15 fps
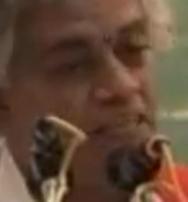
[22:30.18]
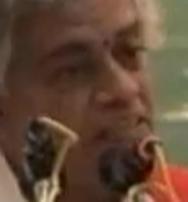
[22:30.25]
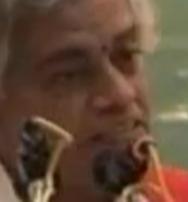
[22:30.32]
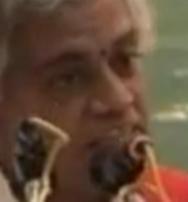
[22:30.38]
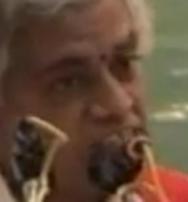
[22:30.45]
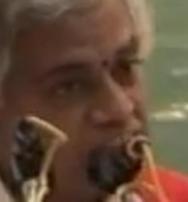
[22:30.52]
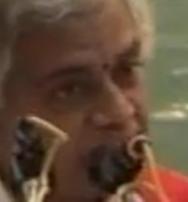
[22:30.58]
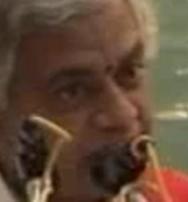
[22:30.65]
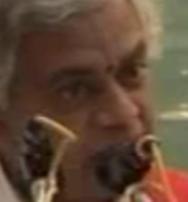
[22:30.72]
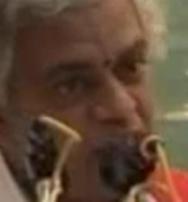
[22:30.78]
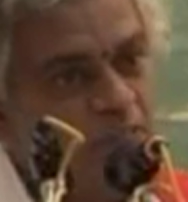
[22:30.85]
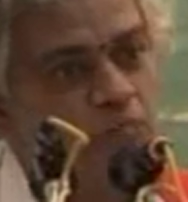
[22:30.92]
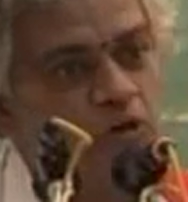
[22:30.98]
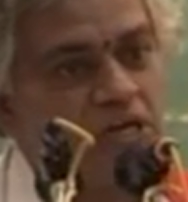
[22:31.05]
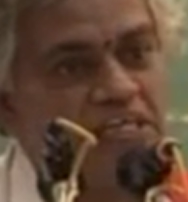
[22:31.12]
The
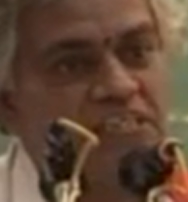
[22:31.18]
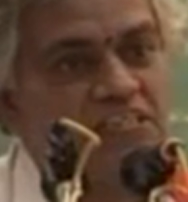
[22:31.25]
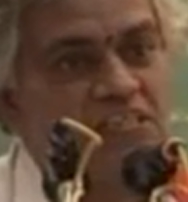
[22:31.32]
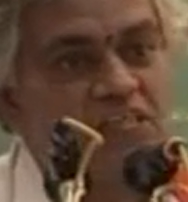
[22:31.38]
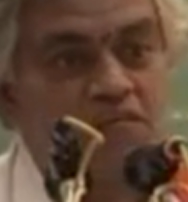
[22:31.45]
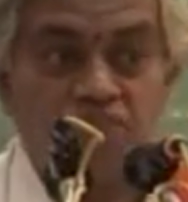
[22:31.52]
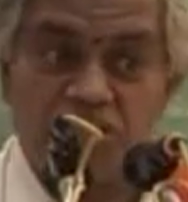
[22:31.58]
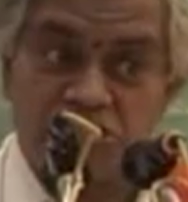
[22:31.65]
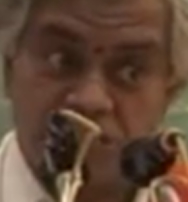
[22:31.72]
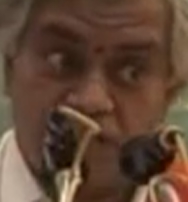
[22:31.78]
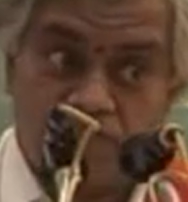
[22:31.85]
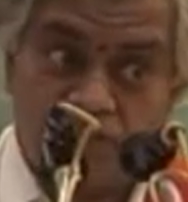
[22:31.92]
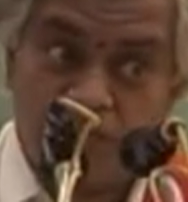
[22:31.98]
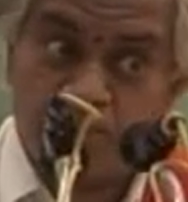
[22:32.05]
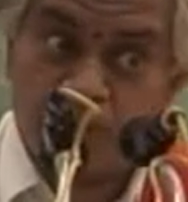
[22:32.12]
second point which
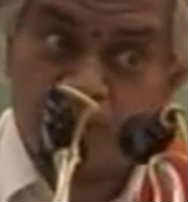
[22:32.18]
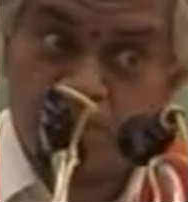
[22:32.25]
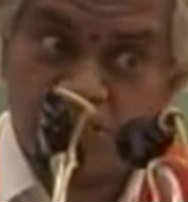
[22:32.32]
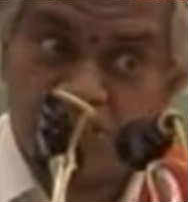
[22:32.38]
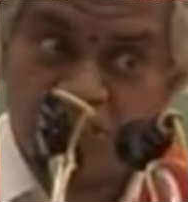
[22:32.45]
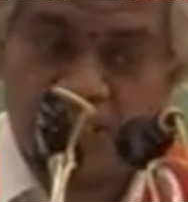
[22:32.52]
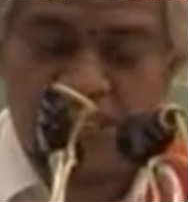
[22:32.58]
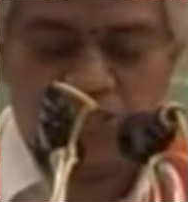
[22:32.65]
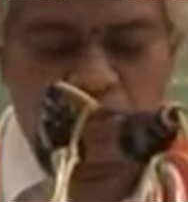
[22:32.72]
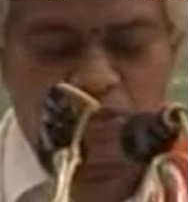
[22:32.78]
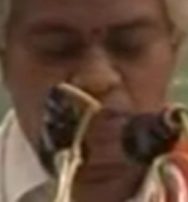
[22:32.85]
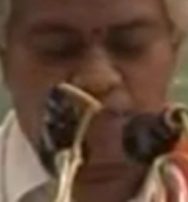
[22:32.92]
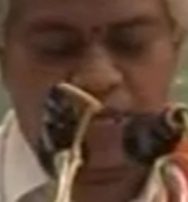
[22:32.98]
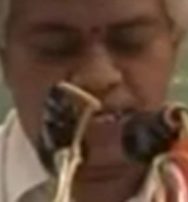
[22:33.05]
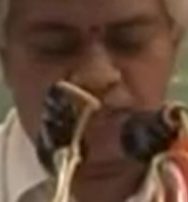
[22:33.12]
every brahmachari should
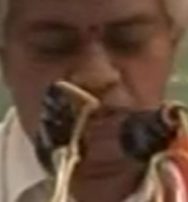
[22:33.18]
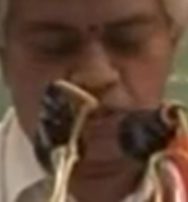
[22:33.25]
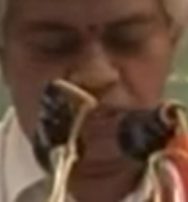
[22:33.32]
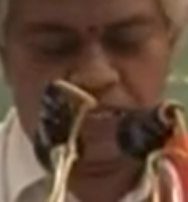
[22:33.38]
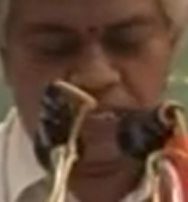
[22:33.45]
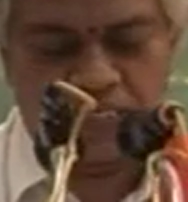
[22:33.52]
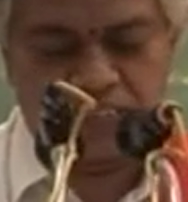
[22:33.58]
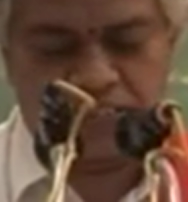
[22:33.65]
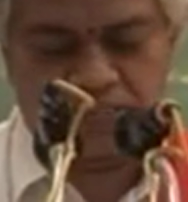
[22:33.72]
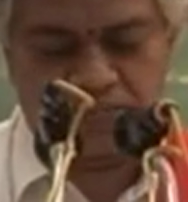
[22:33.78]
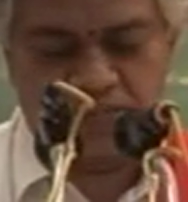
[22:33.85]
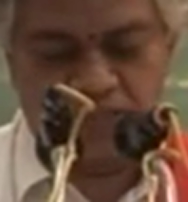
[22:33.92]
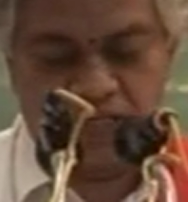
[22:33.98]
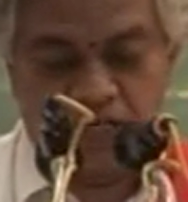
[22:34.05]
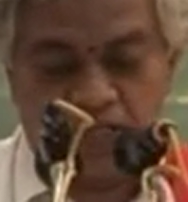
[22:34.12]
make note
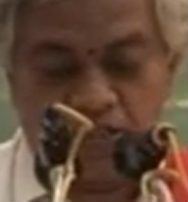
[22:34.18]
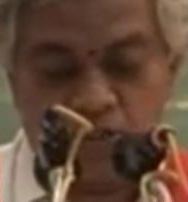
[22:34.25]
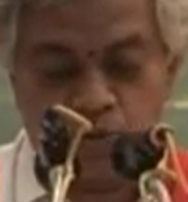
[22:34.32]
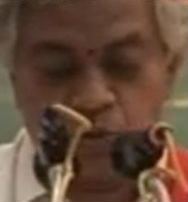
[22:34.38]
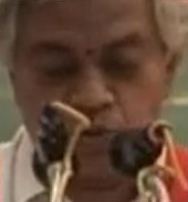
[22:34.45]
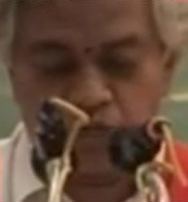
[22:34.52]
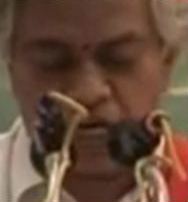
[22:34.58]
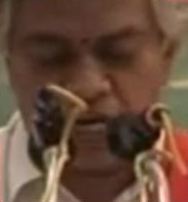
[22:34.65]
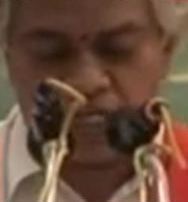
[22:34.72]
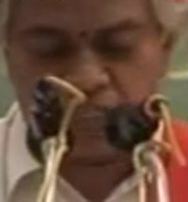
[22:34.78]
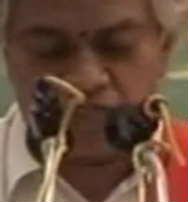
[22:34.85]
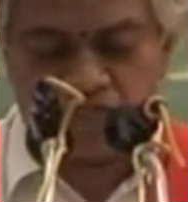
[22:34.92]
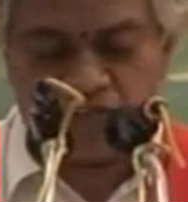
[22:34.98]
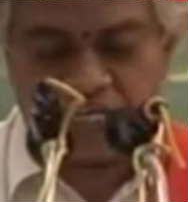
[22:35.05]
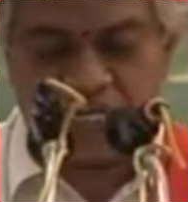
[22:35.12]
is, do
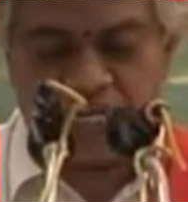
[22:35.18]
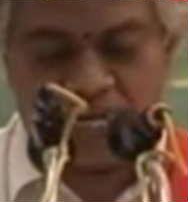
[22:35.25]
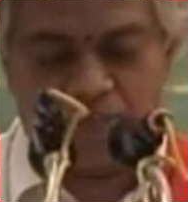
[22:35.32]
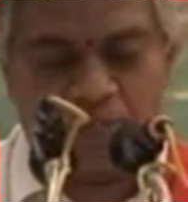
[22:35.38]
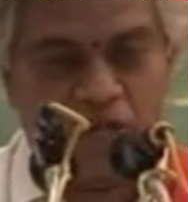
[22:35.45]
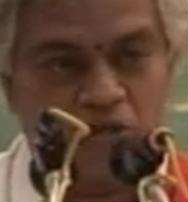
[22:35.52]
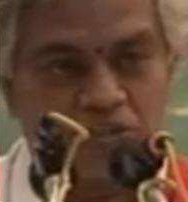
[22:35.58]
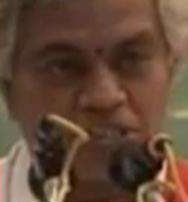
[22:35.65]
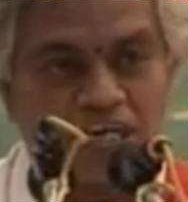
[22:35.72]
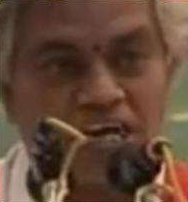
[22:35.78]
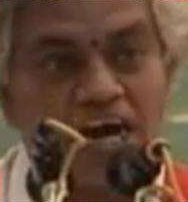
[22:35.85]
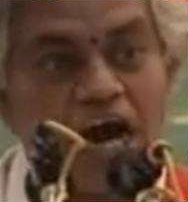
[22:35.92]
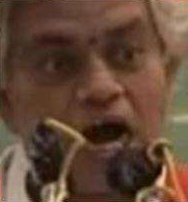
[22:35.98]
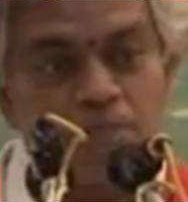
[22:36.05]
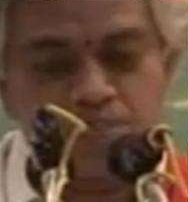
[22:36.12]
not worry about
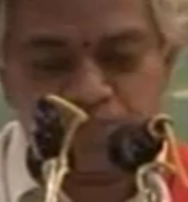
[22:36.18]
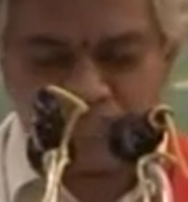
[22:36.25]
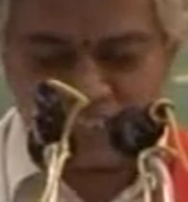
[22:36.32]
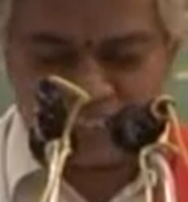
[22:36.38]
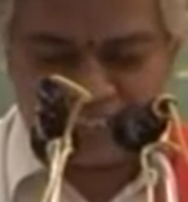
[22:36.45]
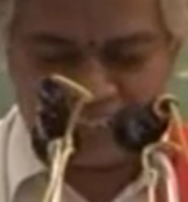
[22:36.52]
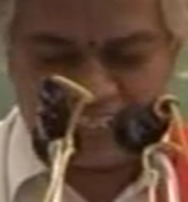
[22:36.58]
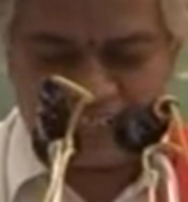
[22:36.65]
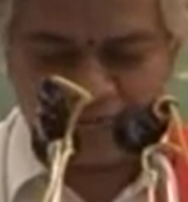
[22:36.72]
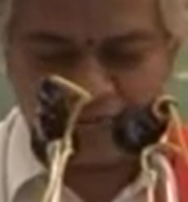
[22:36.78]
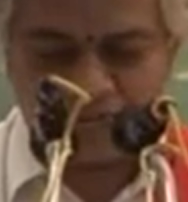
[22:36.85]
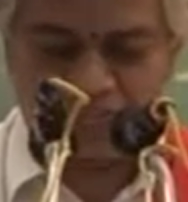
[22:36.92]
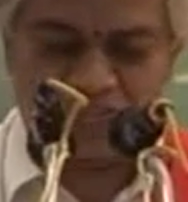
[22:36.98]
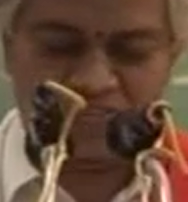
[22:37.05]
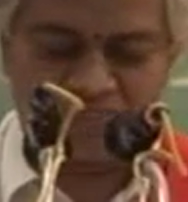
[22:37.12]
ups and
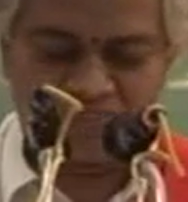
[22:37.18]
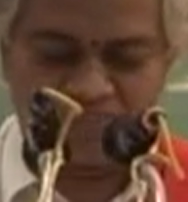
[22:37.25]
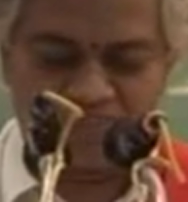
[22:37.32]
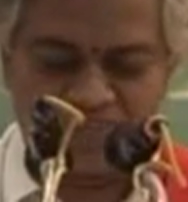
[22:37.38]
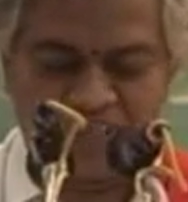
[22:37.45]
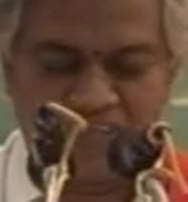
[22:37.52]
downs,